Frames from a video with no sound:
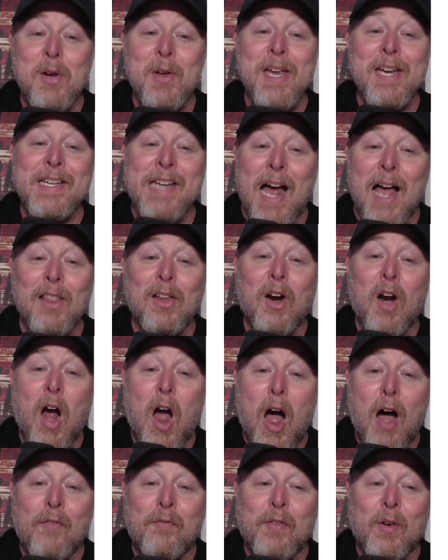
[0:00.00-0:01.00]
million
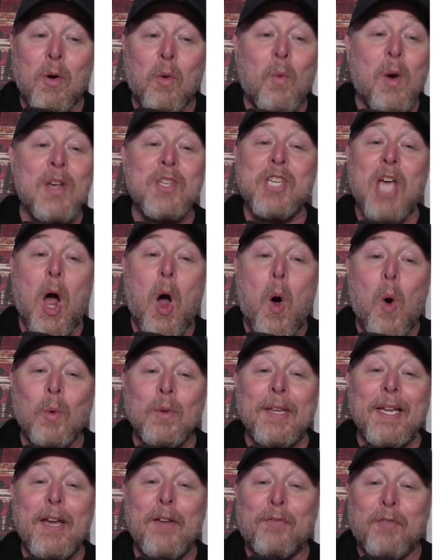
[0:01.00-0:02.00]
offer was
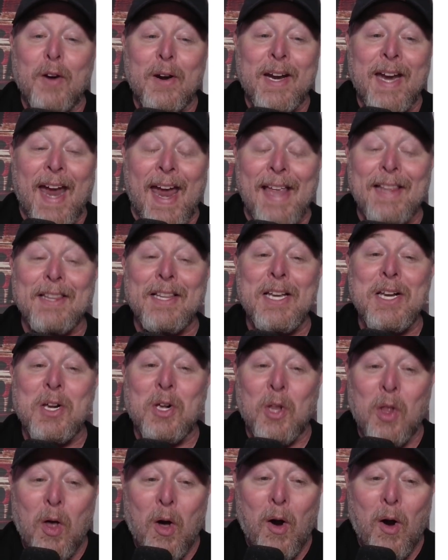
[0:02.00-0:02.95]
only for Caitlin